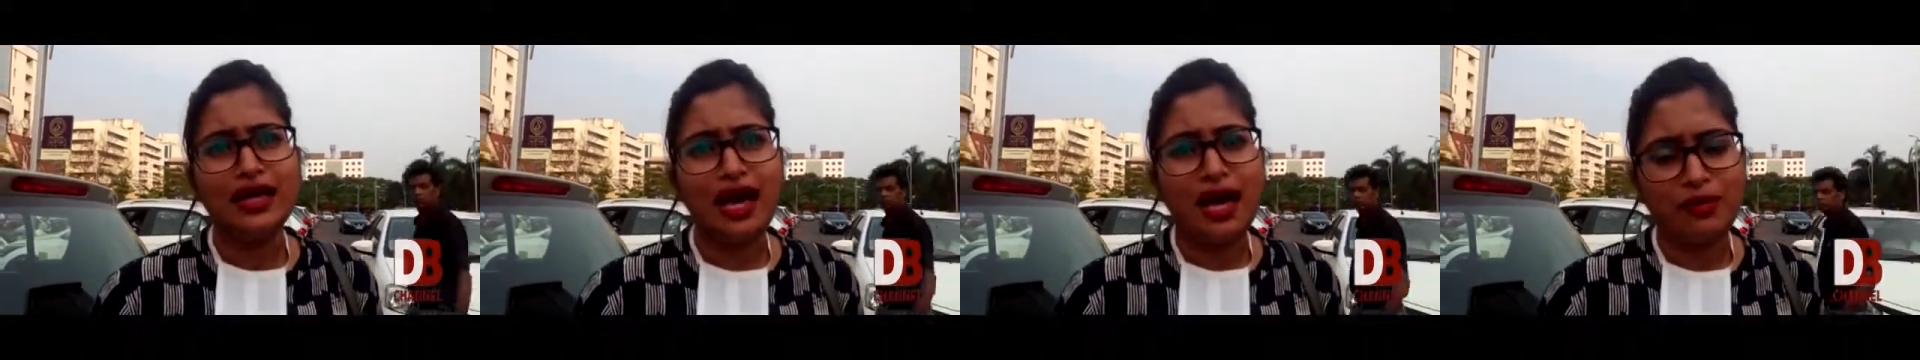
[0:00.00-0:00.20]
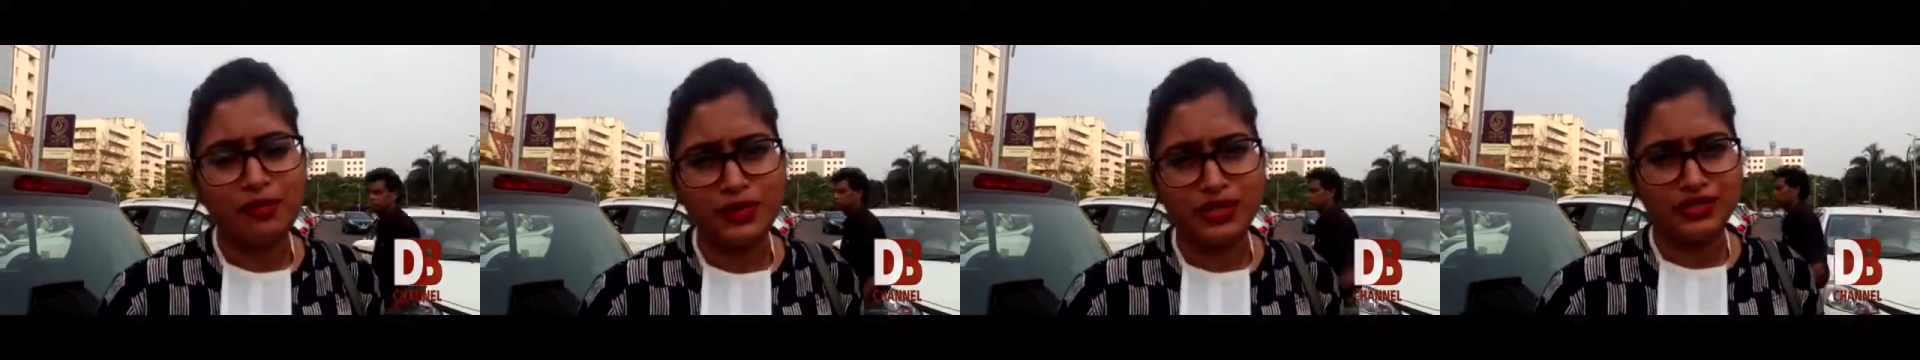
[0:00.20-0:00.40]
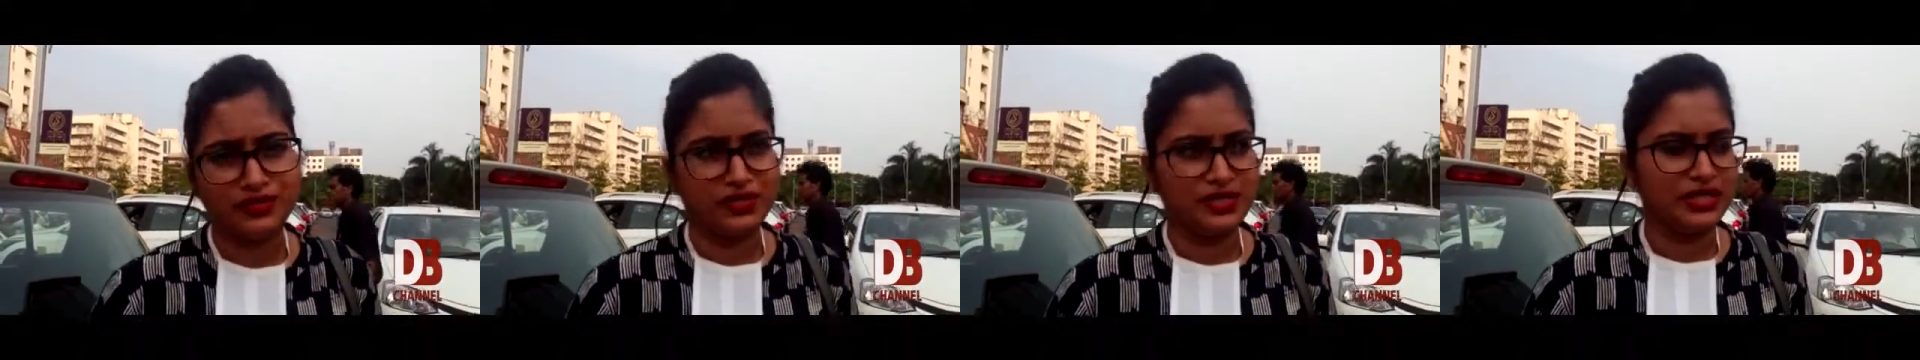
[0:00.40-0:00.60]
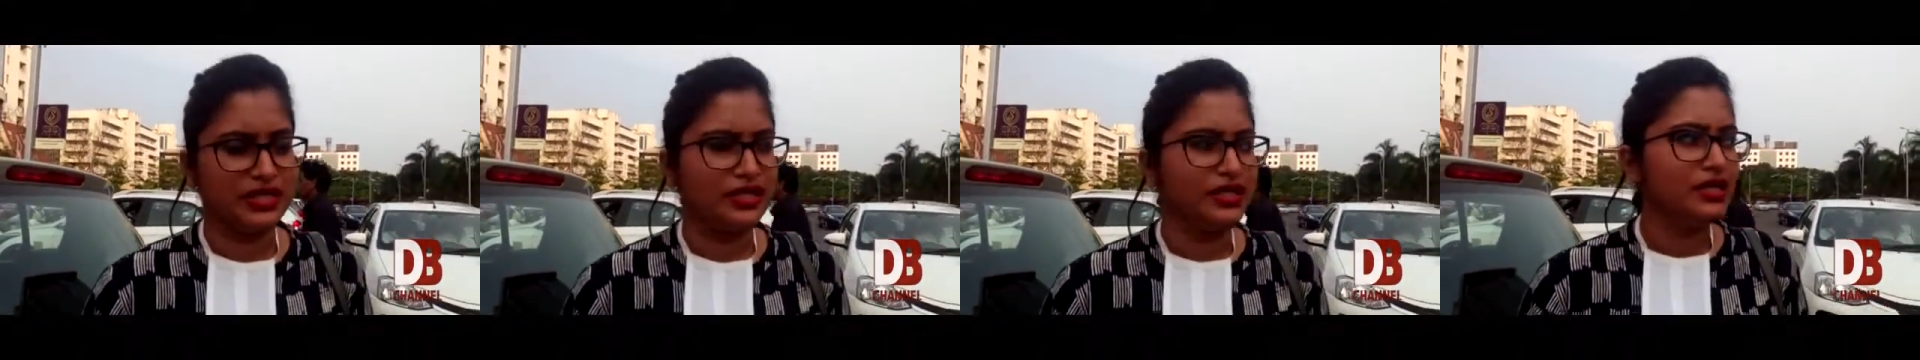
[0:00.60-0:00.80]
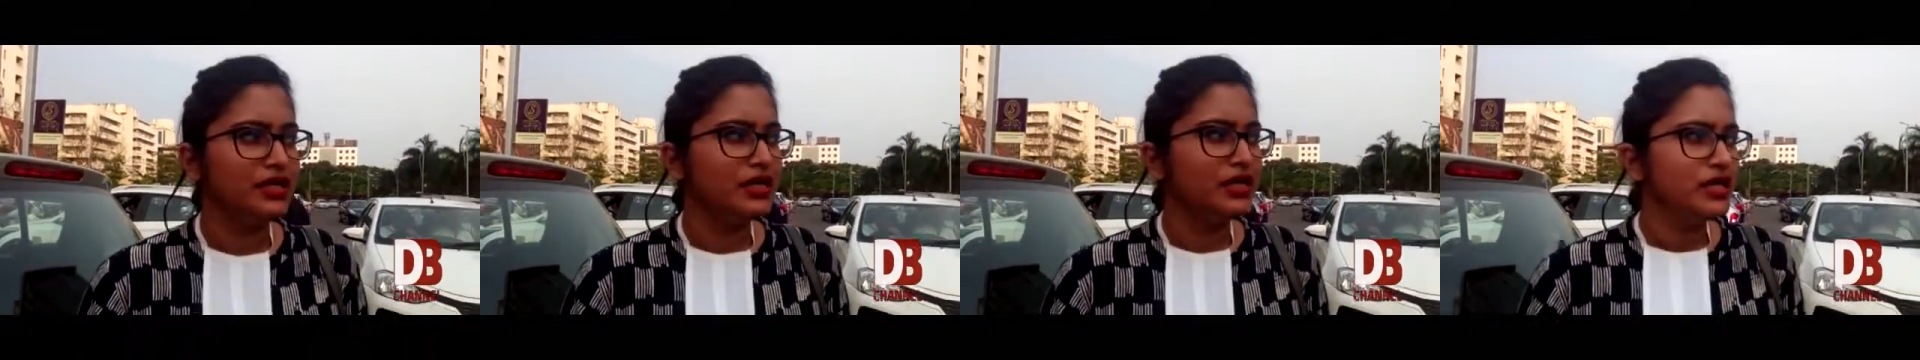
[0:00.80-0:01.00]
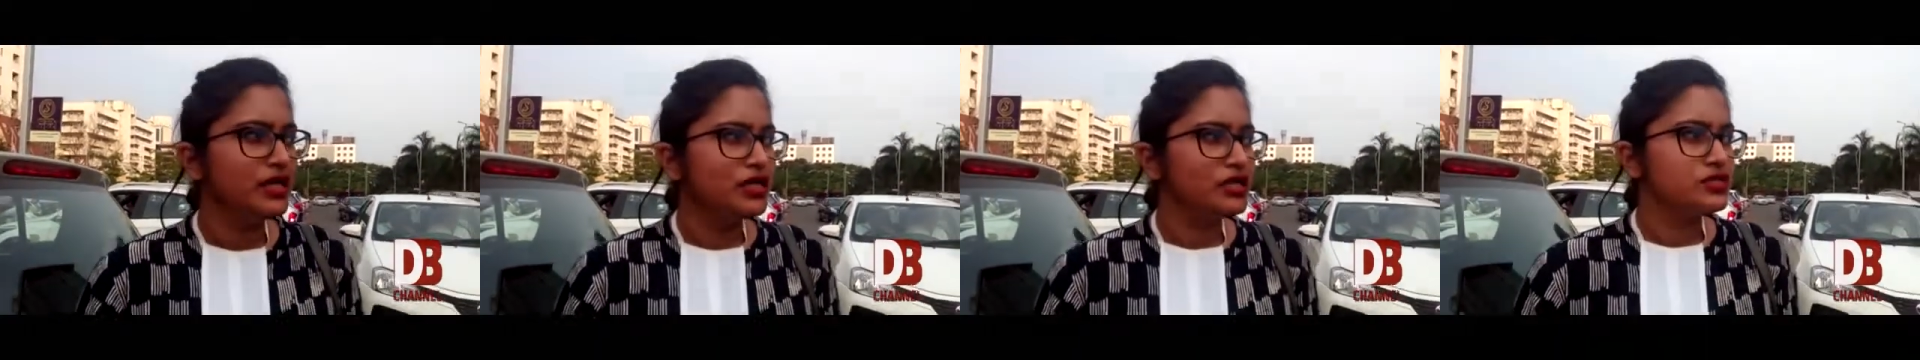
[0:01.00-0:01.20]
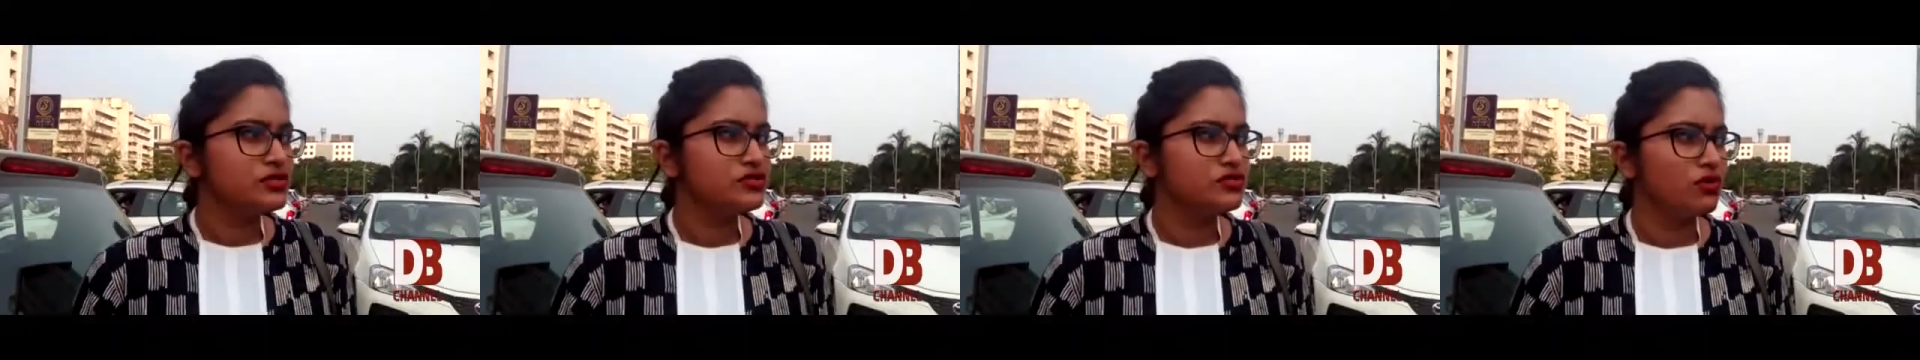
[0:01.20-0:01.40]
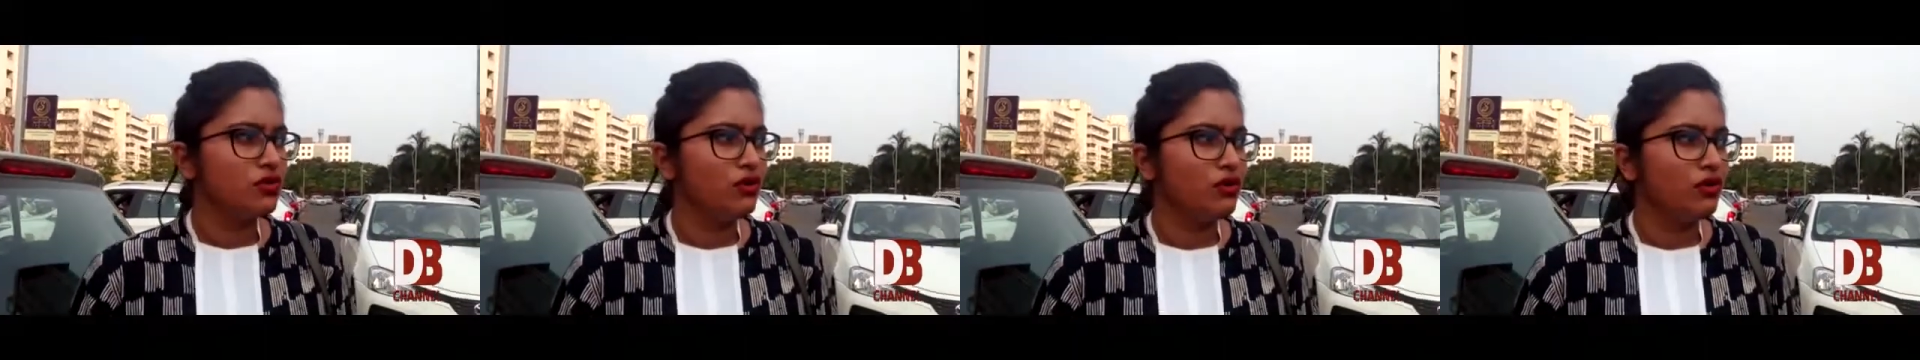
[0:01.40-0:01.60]
arbitrary.
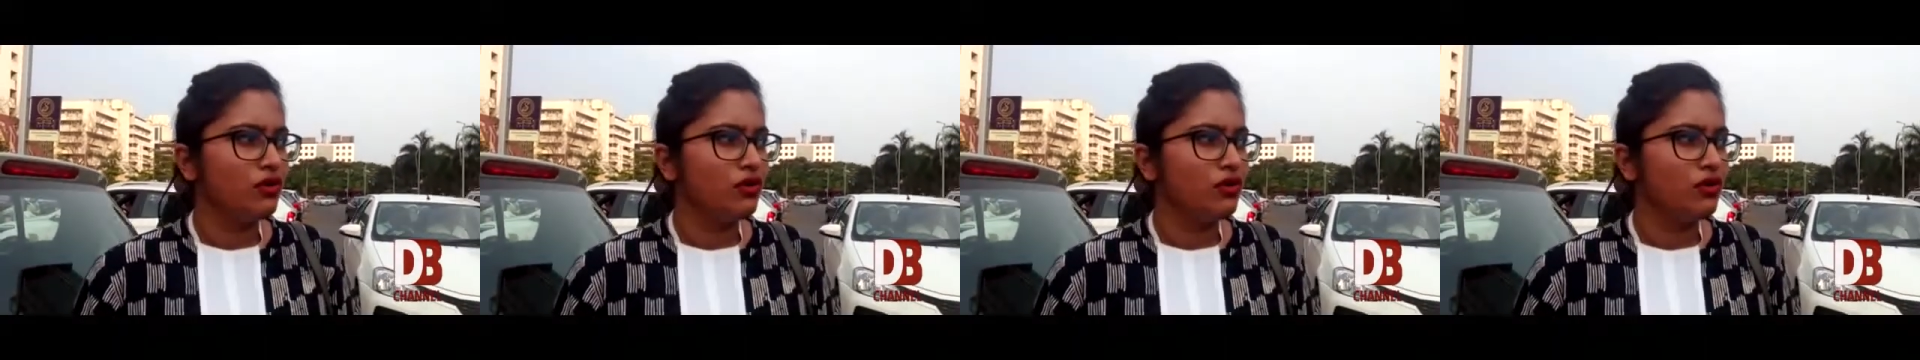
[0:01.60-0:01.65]
So